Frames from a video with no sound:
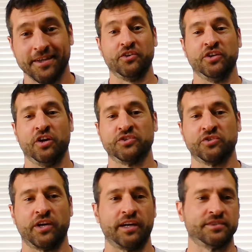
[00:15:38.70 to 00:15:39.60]
You know?
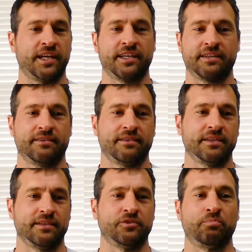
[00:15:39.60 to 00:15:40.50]
So I was like,
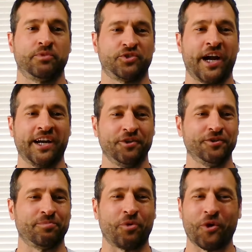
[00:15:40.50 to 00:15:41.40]
so trying to do
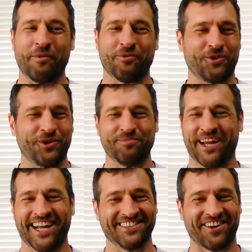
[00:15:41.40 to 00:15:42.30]
some programming for her,
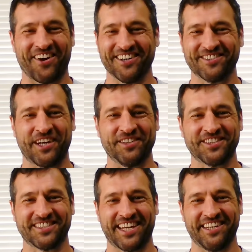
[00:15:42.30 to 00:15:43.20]
man, that's hard. So I was
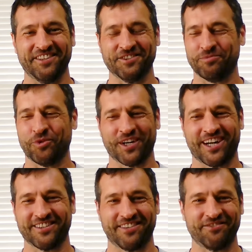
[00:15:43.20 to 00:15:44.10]
just like, here's some
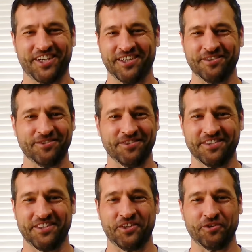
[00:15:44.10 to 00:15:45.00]
workouts I've done.
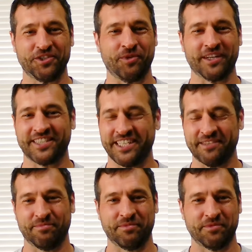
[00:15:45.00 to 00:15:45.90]
You know, she wants to
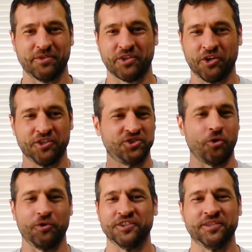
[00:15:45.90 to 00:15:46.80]
hit her
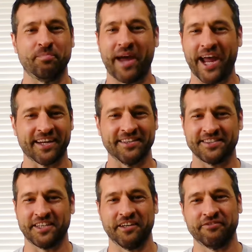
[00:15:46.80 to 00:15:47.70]
shoulders and back and
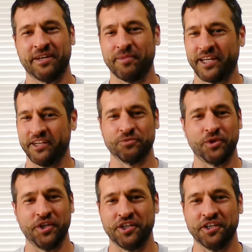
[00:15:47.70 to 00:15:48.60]
stuff. And I'm like, here's
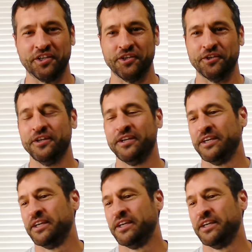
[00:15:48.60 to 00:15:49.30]
what you can do.